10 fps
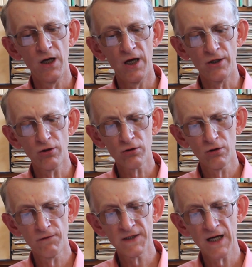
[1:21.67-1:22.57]
and
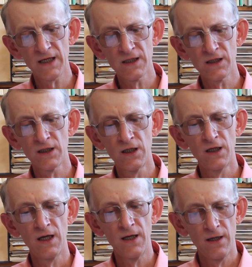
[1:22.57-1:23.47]
Doctor of Science,
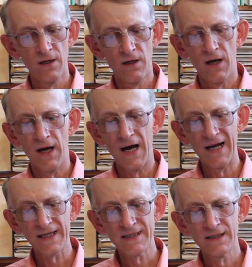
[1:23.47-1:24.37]

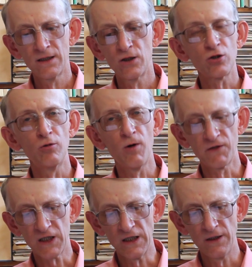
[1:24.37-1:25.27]
Alex
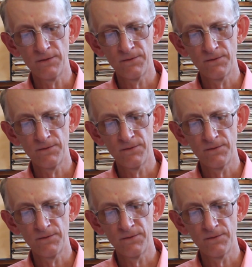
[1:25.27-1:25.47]
Gumovsky,